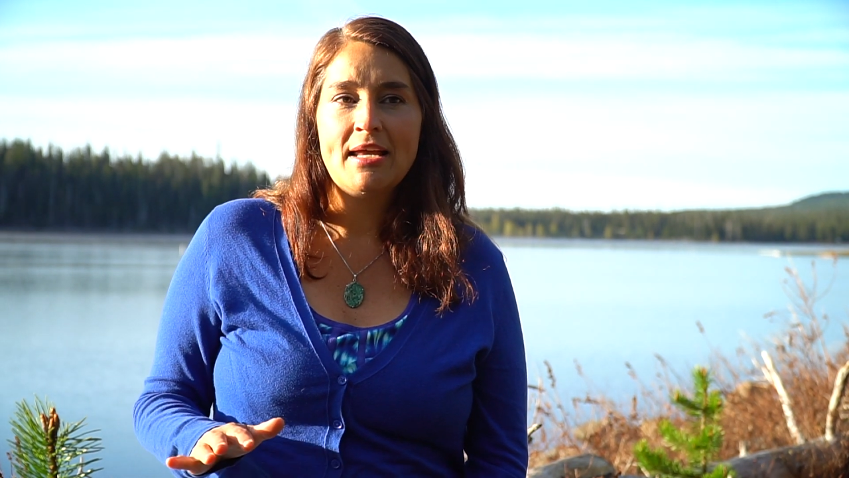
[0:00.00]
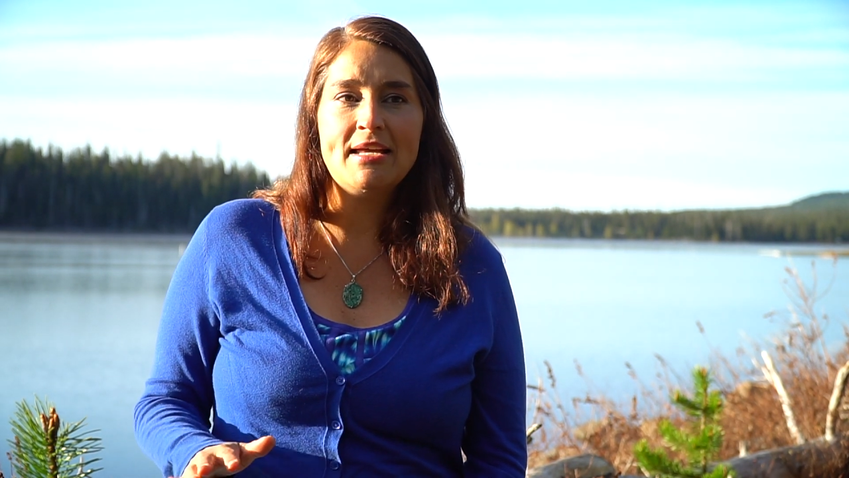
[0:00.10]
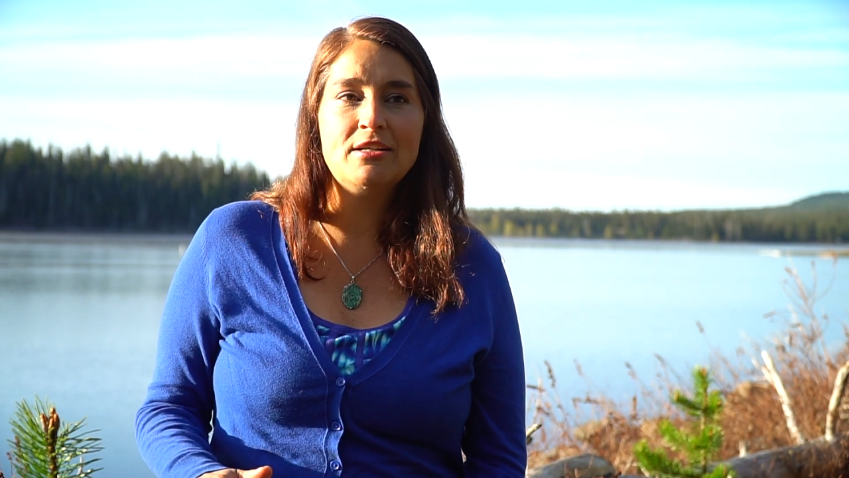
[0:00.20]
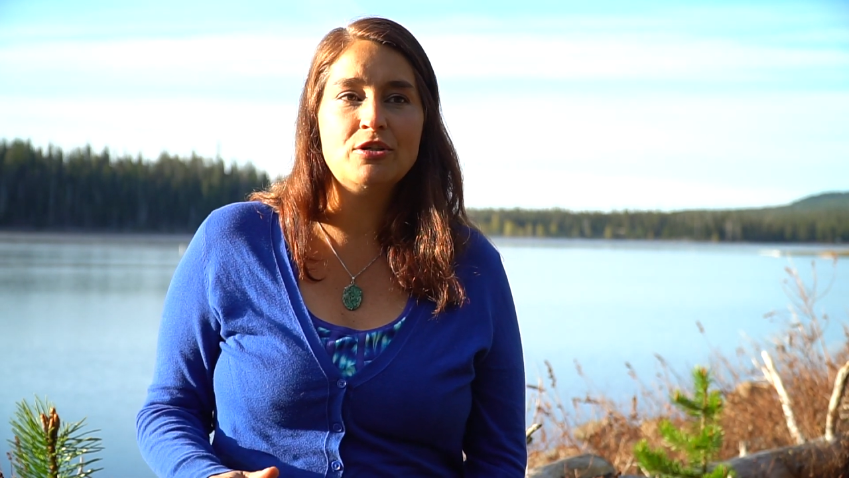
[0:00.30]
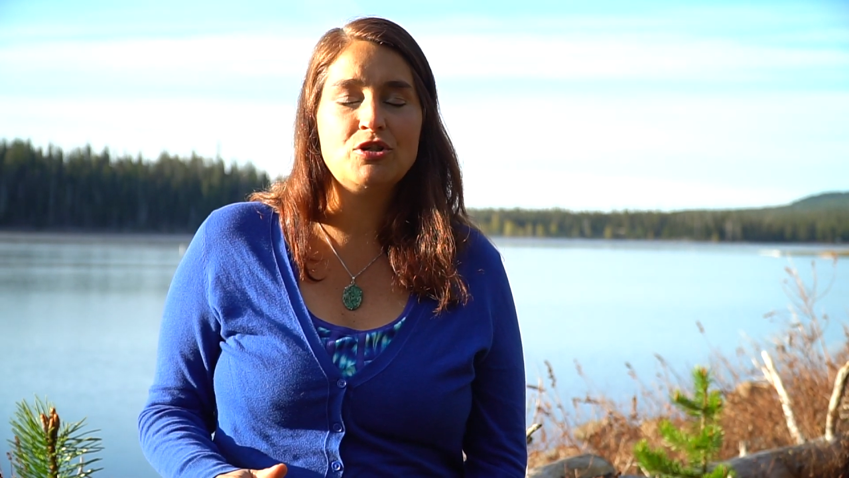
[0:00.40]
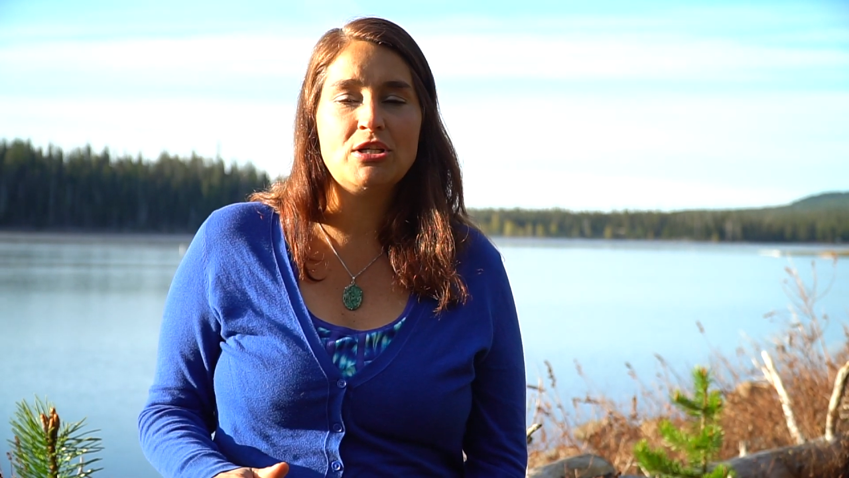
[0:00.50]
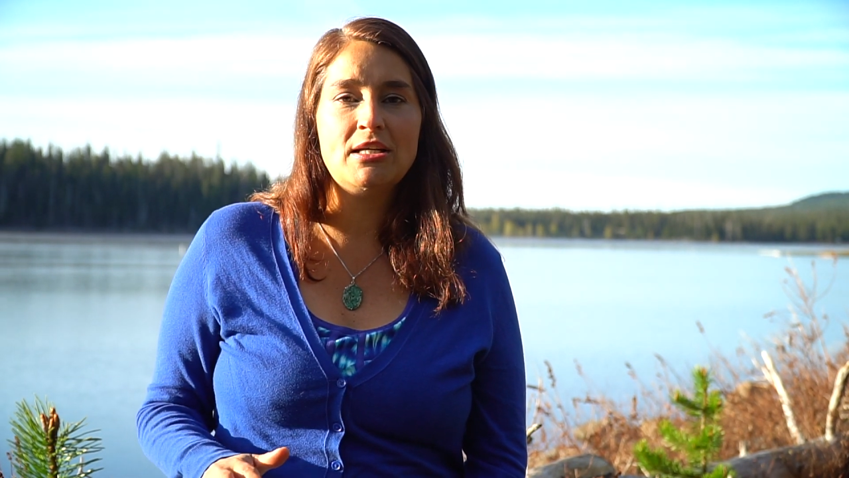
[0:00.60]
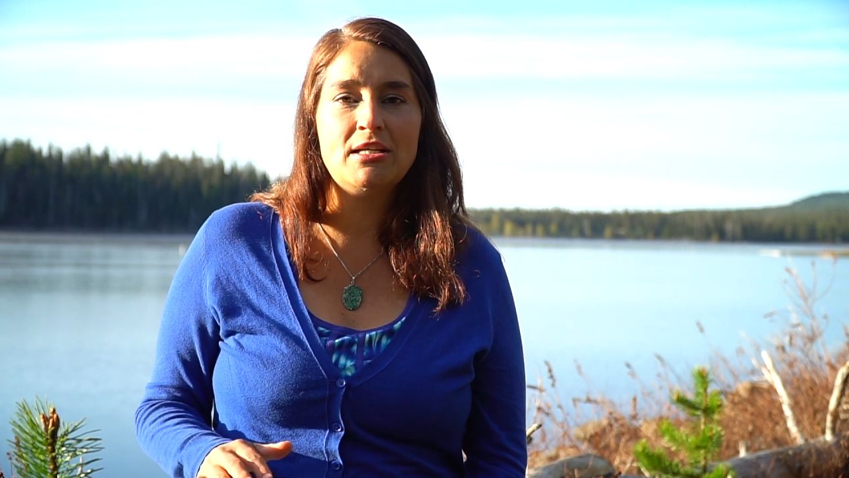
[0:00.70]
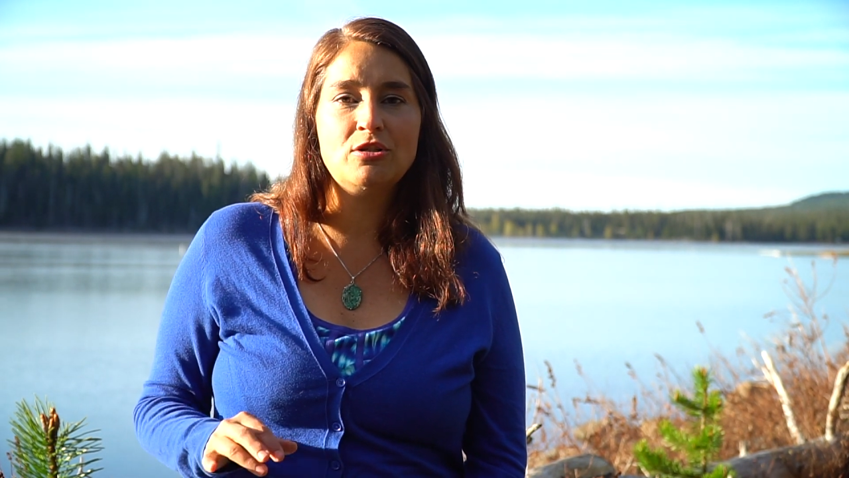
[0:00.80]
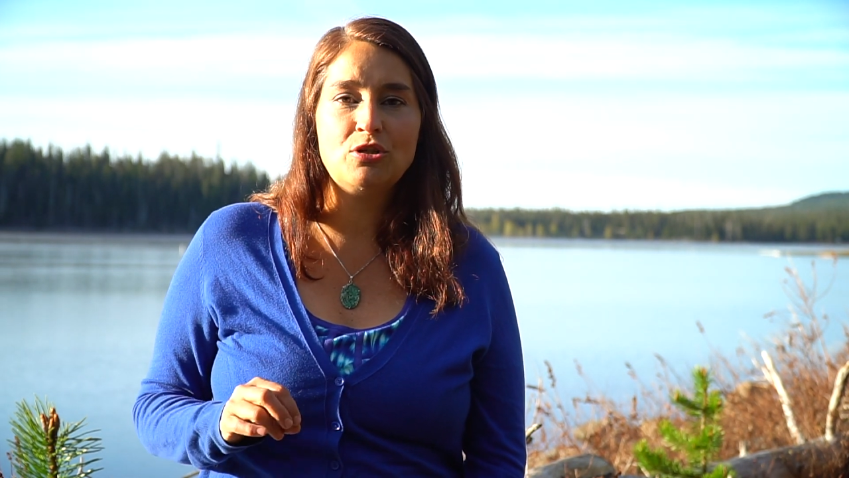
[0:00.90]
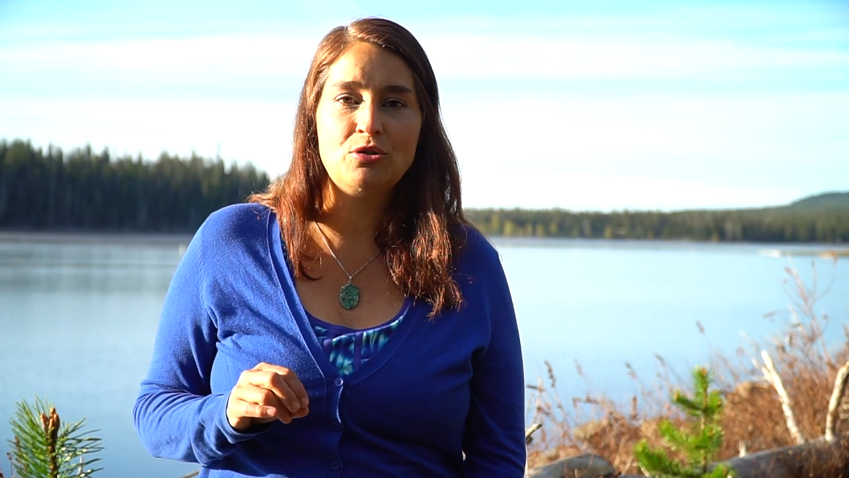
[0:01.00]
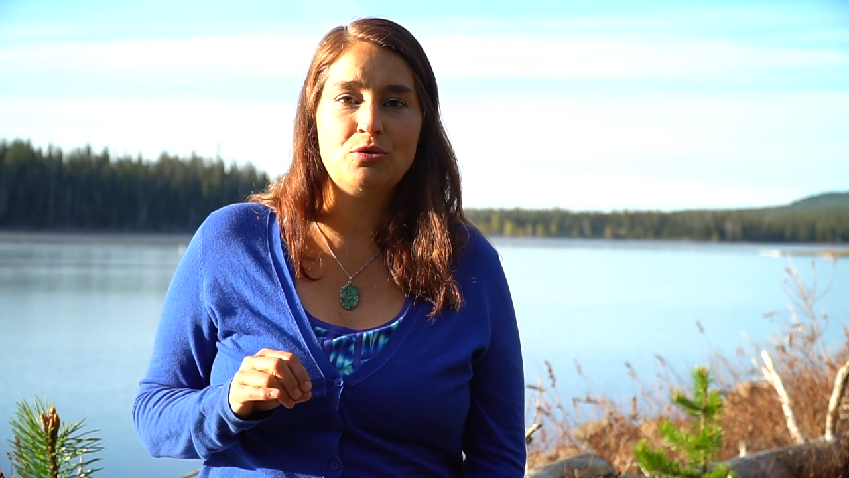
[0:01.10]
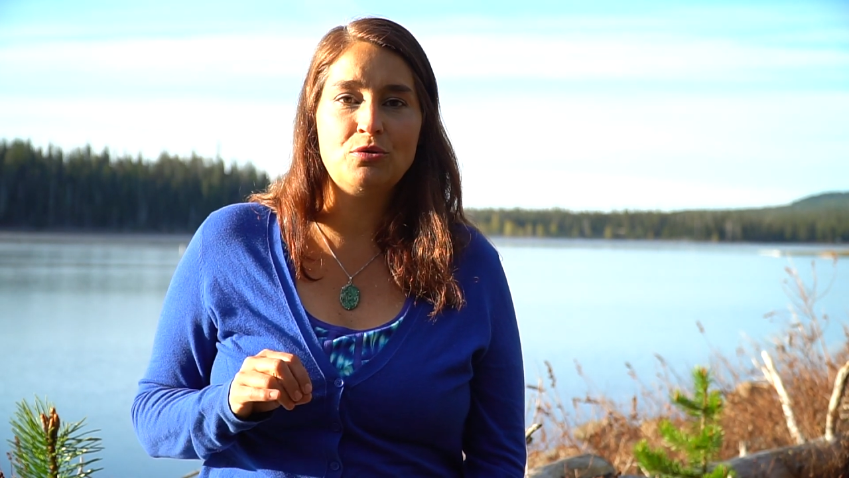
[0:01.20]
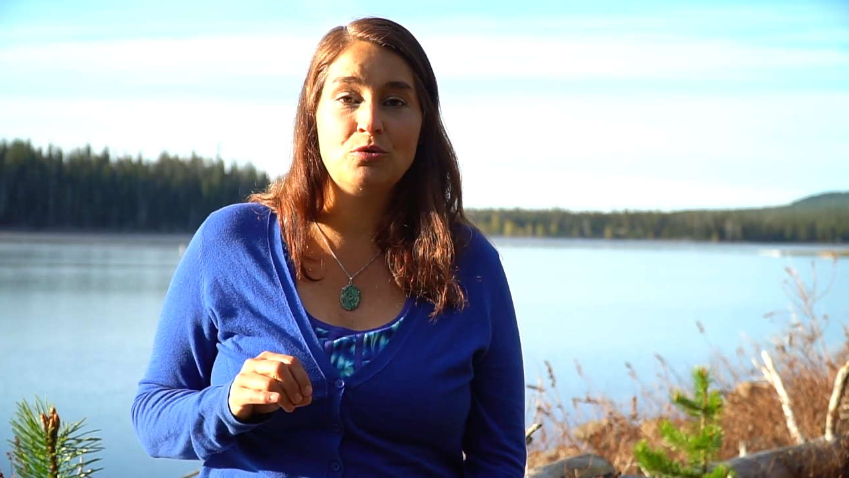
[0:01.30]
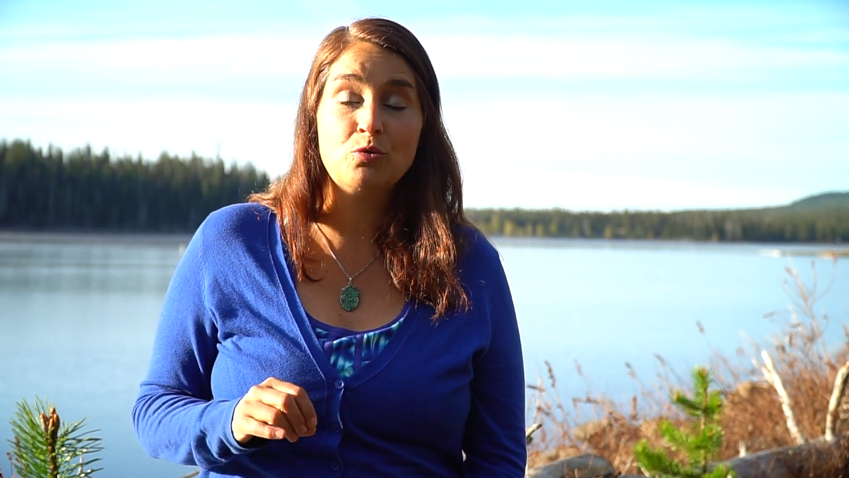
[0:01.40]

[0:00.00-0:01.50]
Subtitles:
energy to